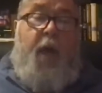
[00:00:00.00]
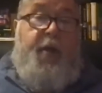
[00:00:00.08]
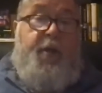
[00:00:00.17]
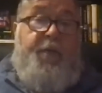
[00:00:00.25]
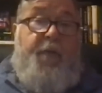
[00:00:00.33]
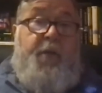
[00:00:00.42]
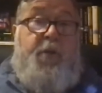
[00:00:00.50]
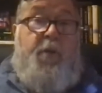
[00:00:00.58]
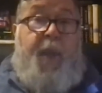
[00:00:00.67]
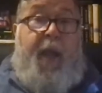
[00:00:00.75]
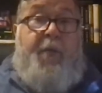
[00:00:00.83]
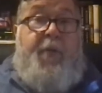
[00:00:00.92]
I just felt so
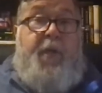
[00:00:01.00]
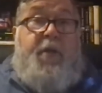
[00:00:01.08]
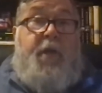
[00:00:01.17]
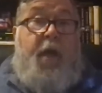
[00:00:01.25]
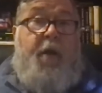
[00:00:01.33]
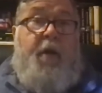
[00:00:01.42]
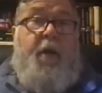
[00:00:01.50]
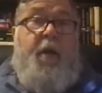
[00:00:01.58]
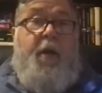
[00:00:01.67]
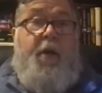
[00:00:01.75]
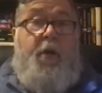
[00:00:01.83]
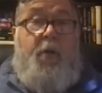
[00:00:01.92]
bad that
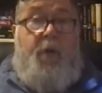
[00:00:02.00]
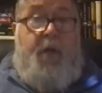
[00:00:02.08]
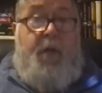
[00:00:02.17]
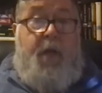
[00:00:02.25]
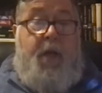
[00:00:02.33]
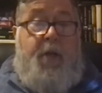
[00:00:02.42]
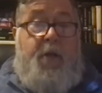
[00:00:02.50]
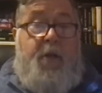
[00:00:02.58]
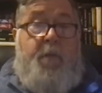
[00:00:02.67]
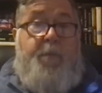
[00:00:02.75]
you didn't get to